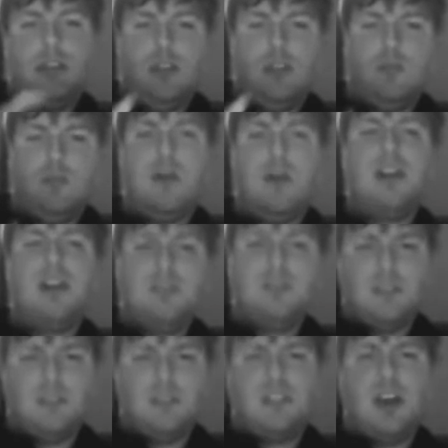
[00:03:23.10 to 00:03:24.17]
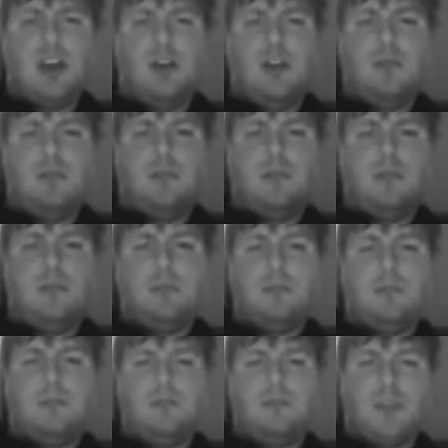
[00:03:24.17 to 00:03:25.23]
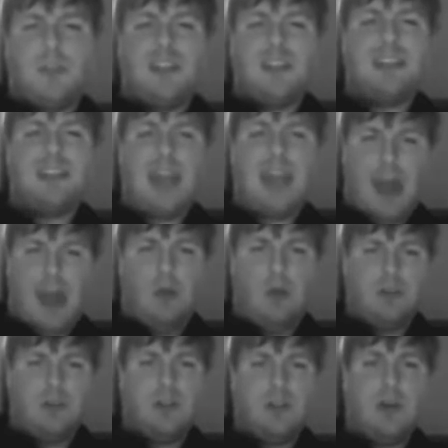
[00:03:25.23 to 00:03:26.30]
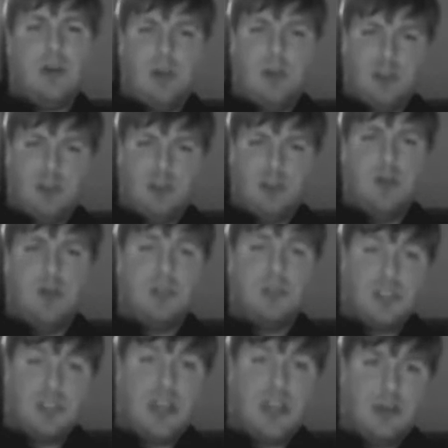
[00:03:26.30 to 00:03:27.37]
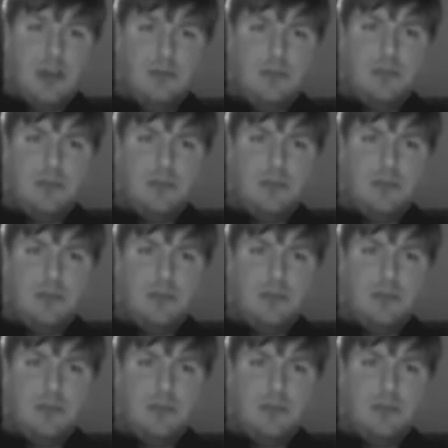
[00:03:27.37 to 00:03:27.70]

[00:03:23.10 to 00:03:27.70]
you find yourself finding out about yourself